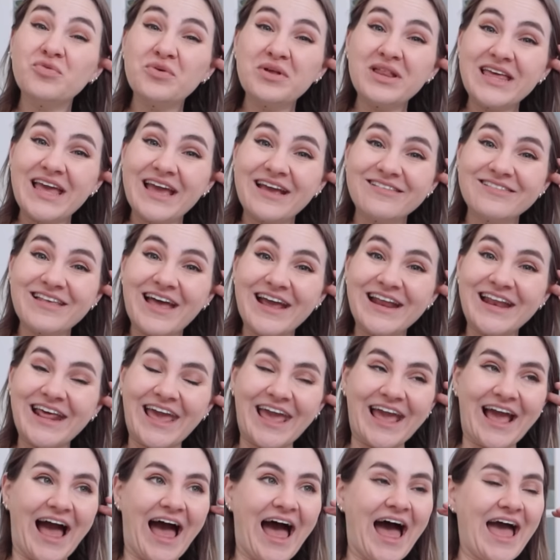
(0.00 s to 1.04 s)
really
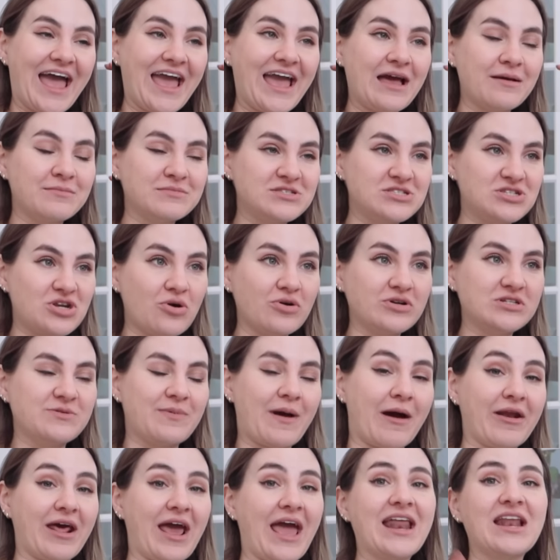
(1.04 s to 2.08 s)
exciting. I am stoked
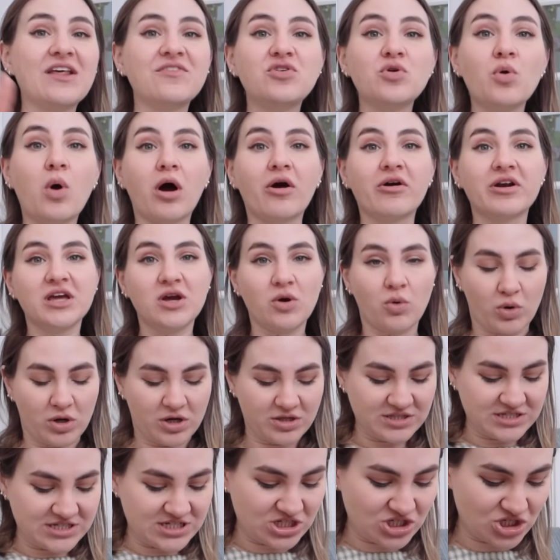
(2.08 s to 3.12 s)
about it. And if you already
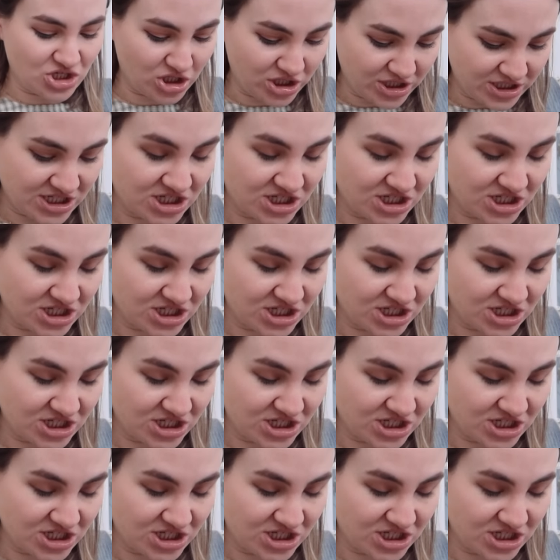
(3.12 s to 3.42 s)
ordered the digital